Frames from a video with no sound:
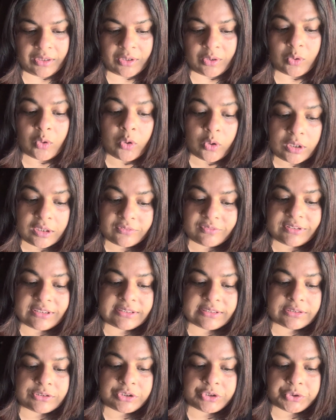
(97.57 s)
All of
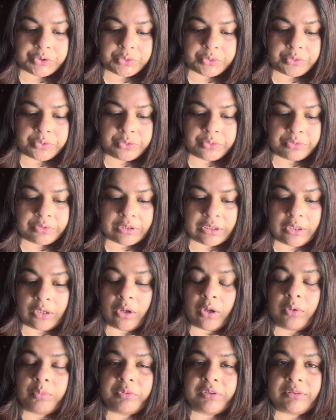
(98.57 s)
these are true
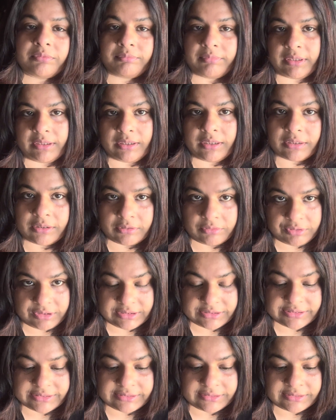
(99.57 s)
along with many other
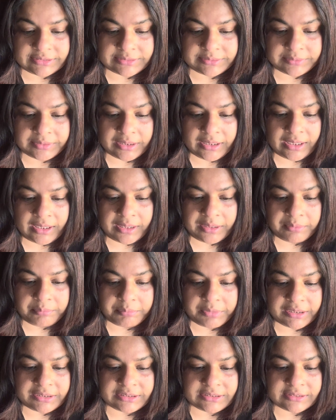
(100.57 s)
reasons,
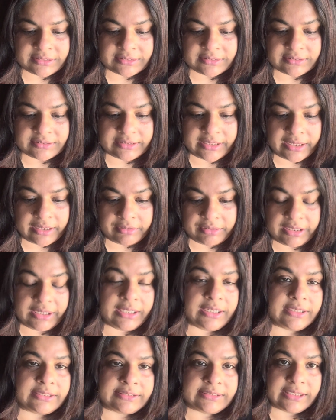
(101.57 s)
but there
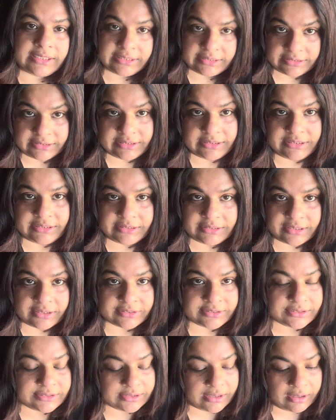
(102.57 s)
is indeed a
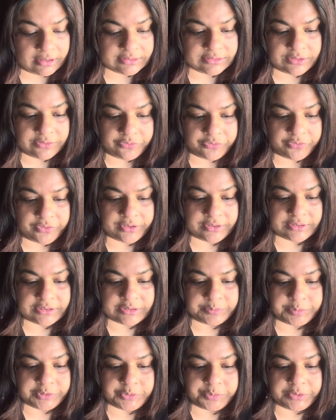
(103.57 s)
stark
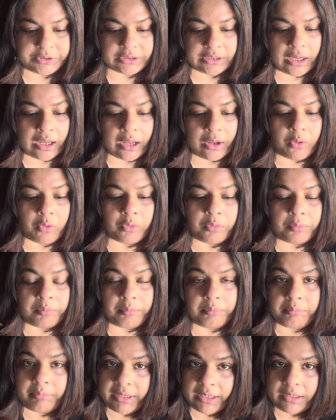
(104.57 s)
difference between how
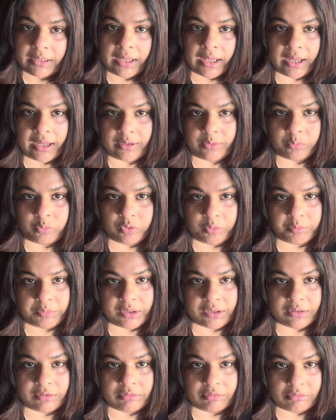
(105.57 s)
men and
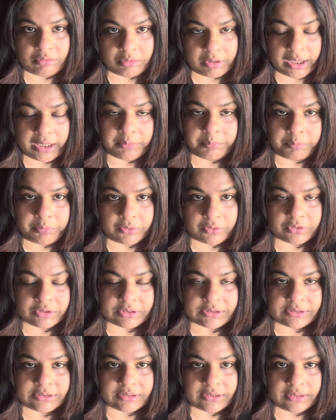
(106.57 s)
women write
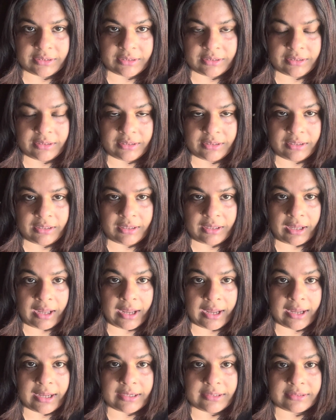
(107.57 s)
books,
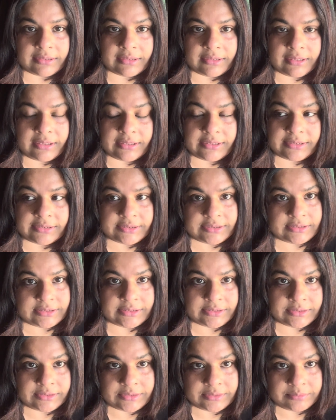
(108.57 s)
and it
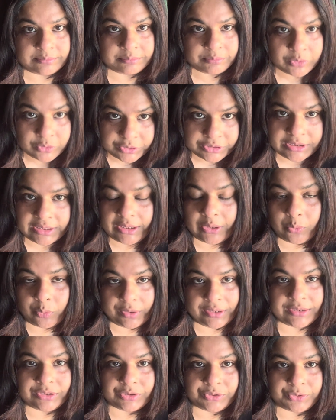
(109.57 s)
is mostly
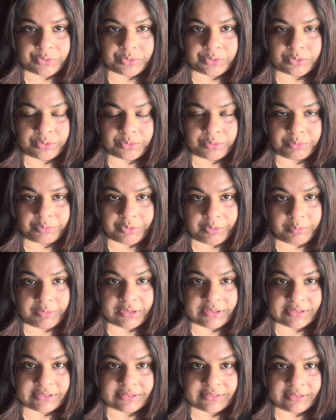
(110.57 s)
owing to
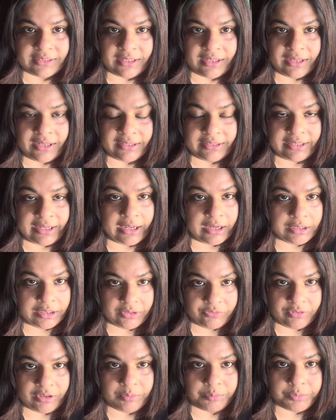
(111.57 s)
women's
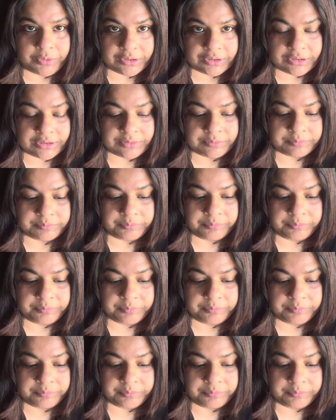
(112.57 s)
caregiving burden.